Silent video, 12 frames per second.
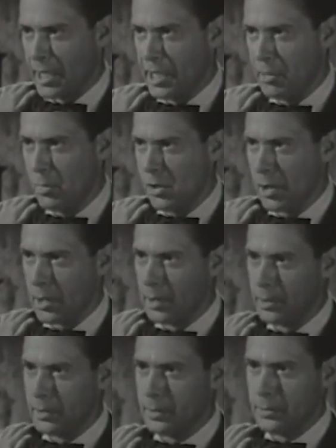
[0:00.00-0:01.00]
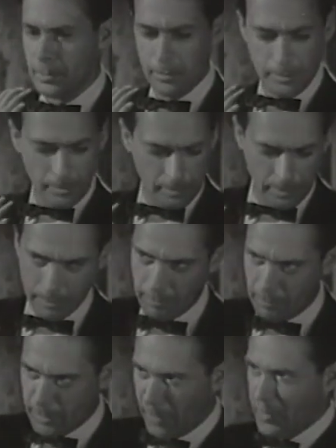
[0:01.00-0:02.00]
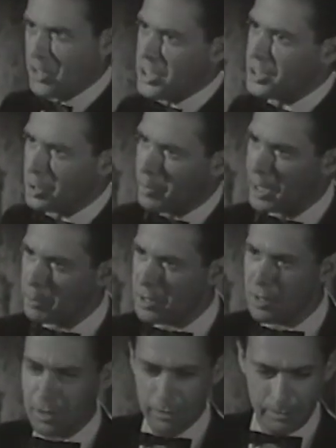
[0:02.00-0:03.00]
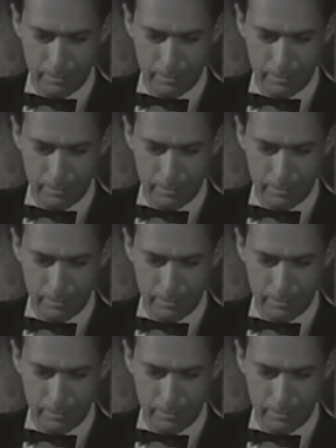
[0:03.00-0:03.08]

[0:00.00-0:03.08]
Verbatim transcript: Not anymore. Haven't you seen the papers?